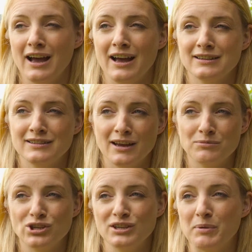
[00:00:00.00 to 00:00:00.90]

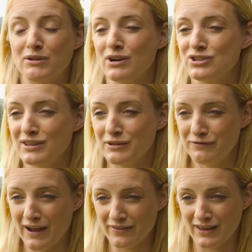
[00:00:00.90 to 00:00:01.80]
And she's begrudging the
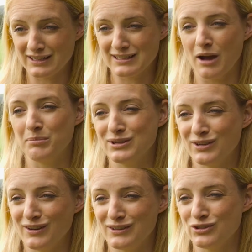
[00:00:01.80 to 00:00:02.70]
fact that it's now been
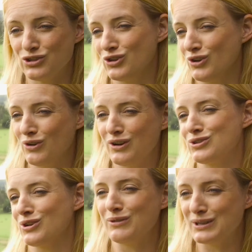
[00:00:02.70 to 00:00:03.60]
turned into two
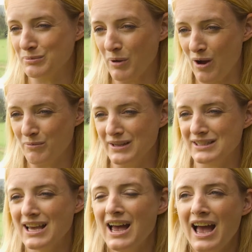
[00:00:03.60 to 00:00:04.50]
luxurious
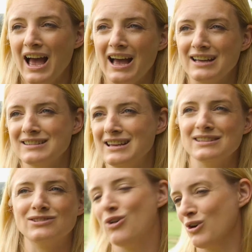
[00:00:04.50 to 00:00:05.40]
apartments and
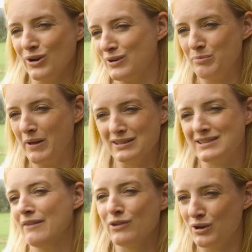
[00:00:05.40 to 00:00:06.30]
it's
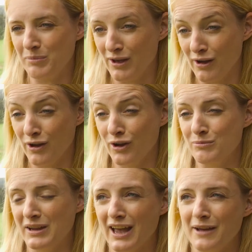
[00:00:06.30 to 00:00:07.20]
never going to be her
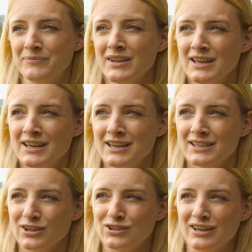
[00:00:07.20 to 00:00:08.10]
home again.
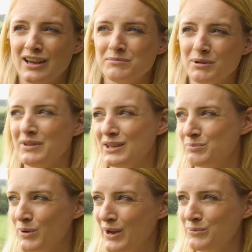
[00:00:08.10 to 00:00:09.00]
So she comes up with this
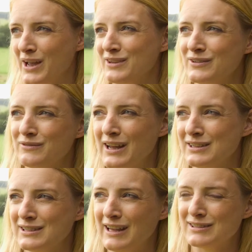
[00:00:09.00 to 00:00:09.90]
brainwave of
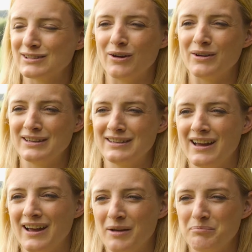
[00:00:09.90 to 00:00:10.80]
let's go
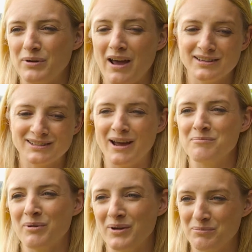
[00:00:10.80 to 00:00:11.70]
and put our
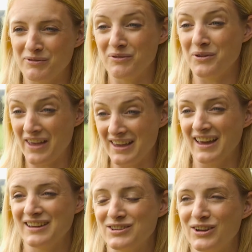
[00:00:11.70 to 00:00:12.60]
stamp on it before they
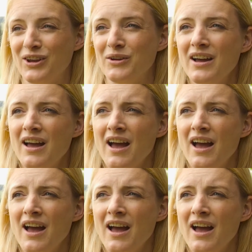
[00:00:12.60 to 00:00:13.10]
get to.